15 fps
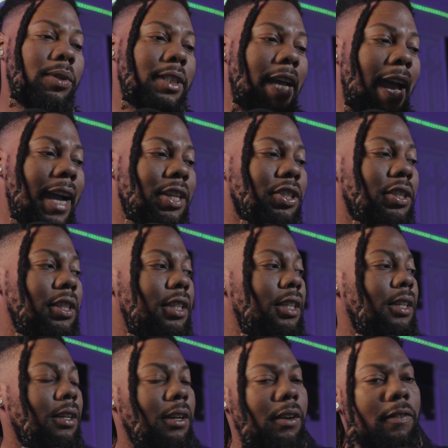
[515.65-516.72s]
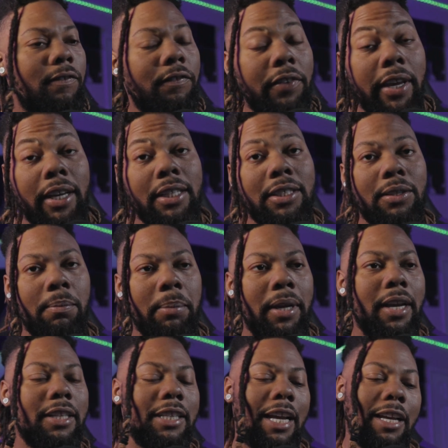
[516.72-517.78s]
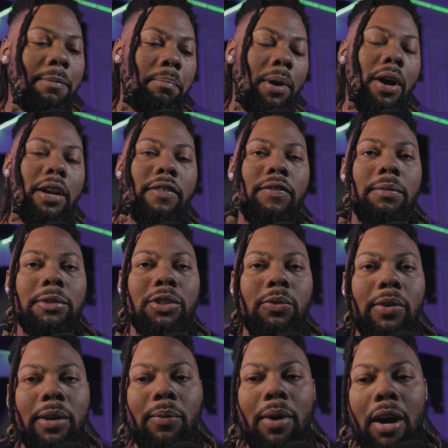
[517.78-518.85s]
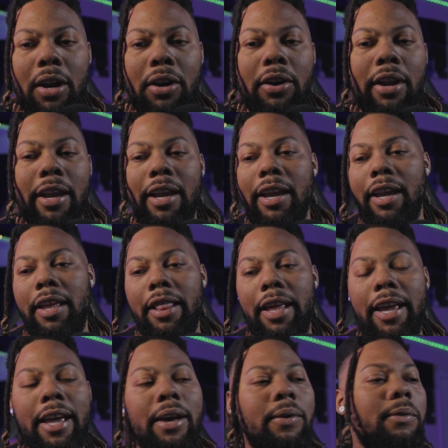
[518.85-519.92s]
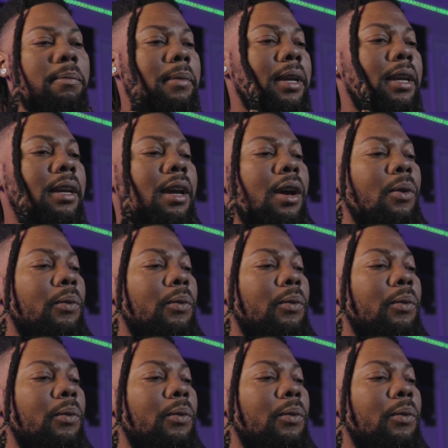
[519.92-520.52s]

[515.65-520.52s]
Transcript: was actually fixed because I bought it from Sweetwater and they helped me